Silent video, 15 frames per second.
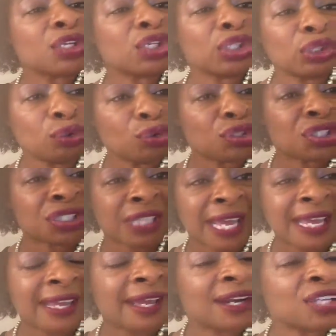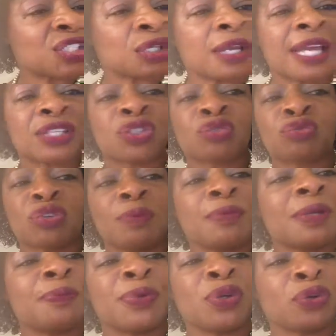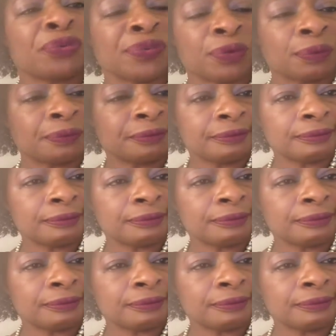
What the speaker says: huge state, and it's extremely beautiful.